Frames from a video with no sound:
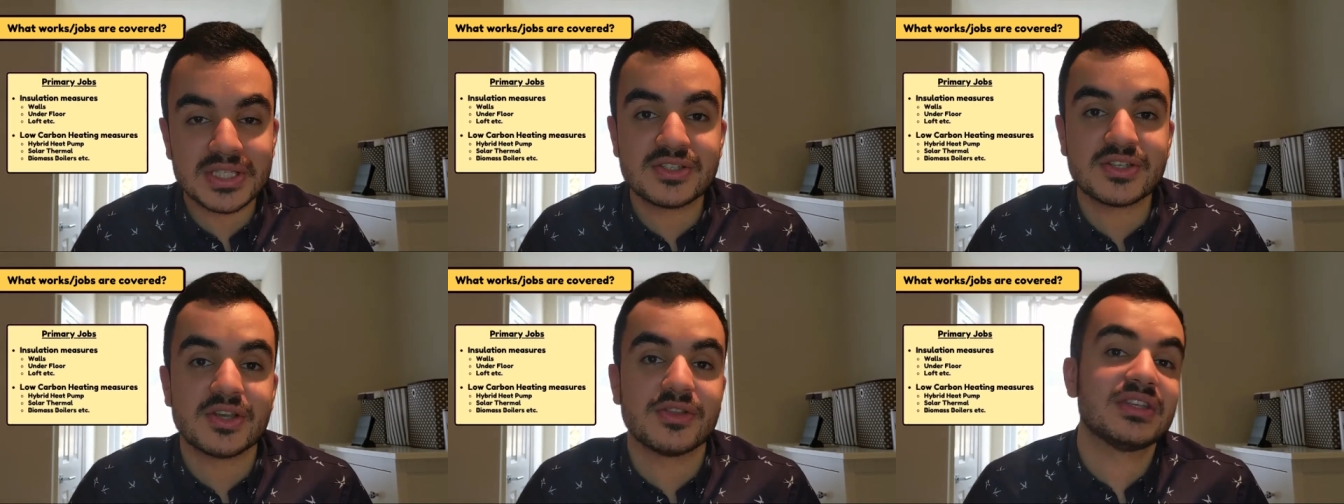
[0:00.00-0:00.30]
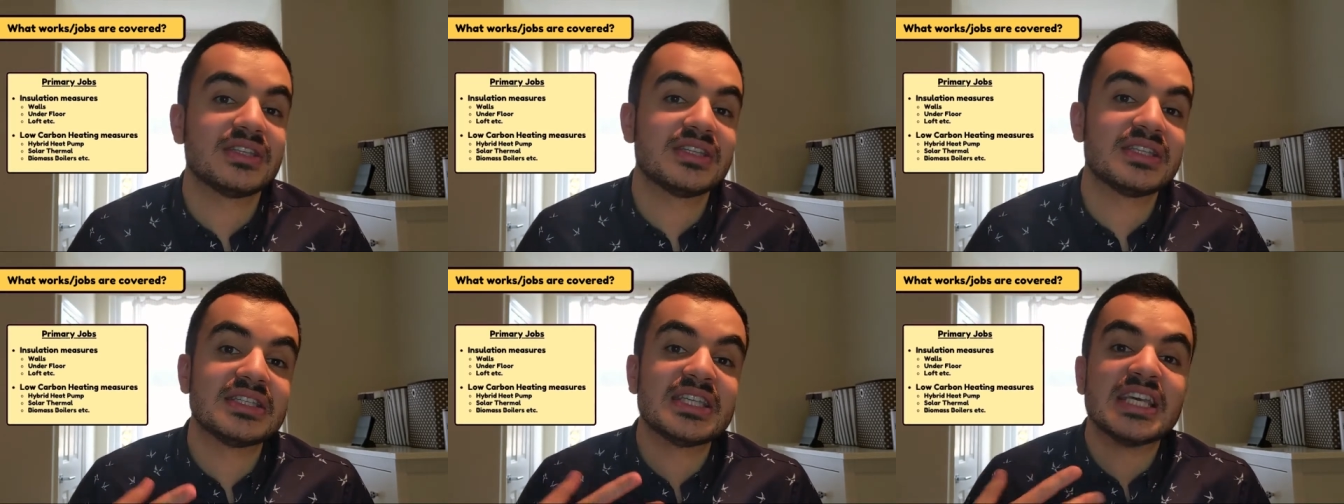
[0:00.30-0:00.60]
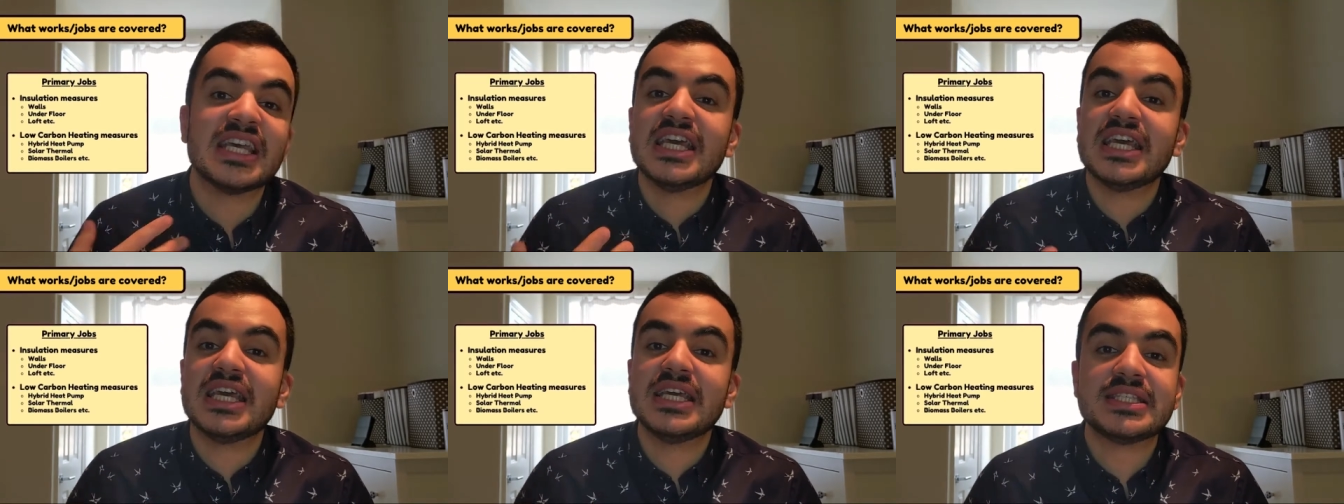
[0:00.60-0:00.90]
So this is
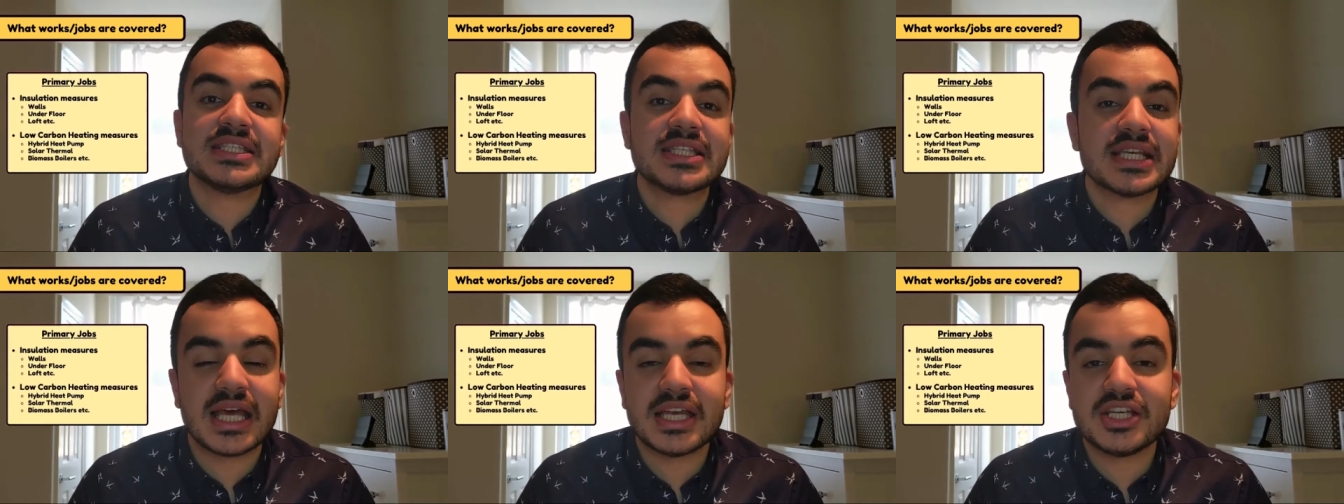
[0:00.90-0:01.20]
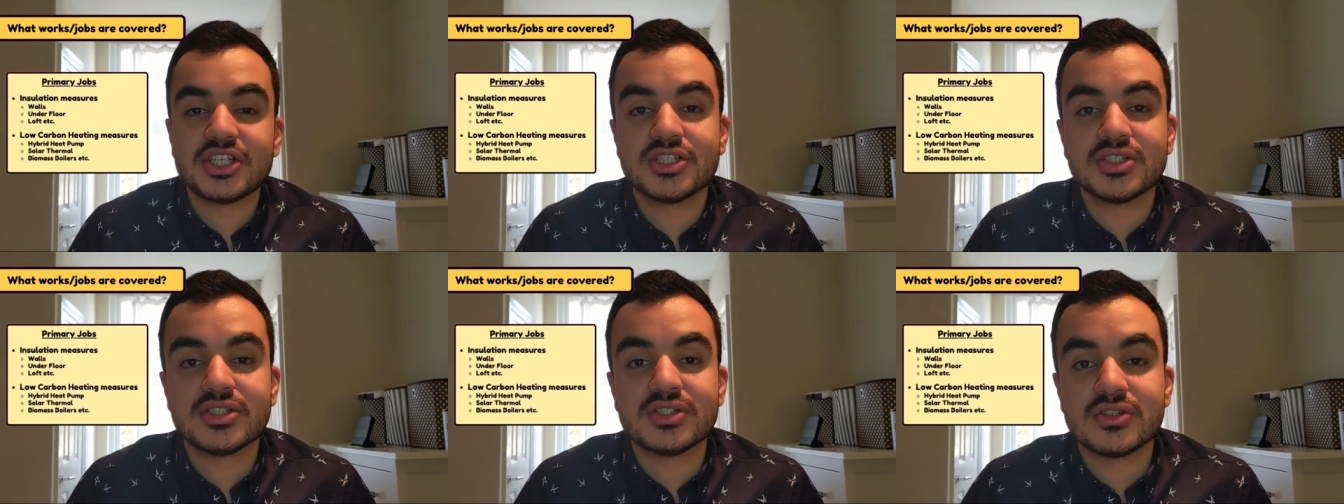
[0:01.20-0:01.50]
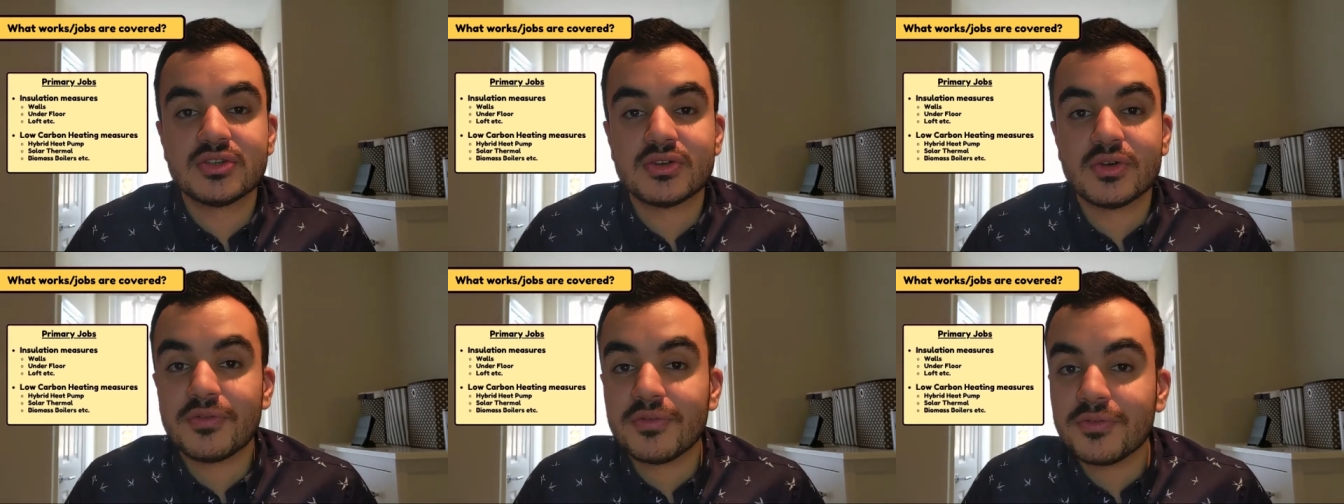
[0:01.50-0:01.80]
insulations
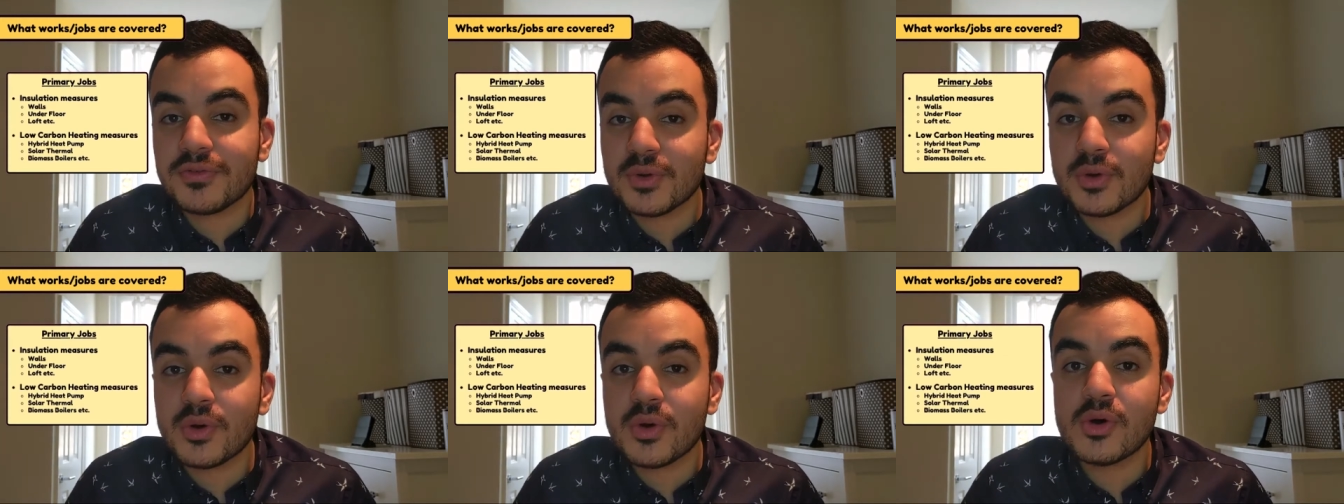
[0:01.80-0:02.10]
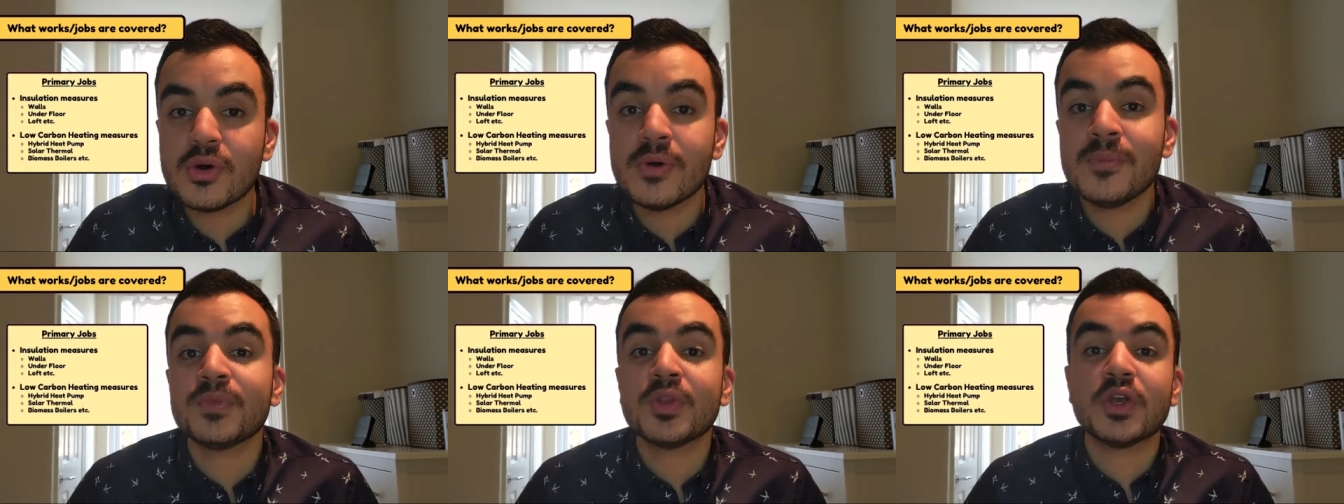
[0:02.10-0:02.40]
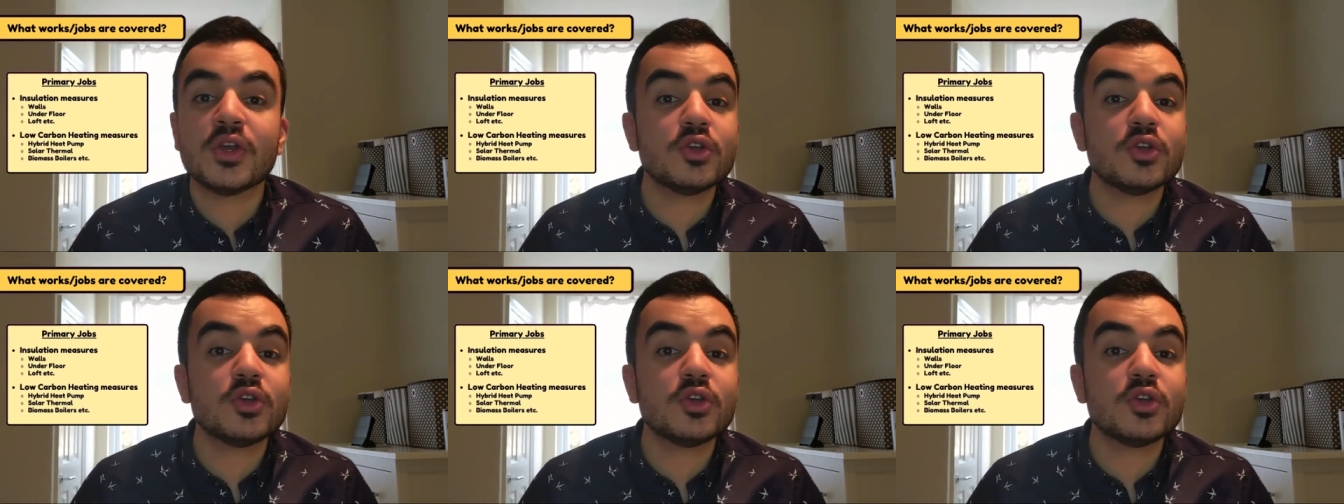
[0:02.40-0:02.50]
to your floor,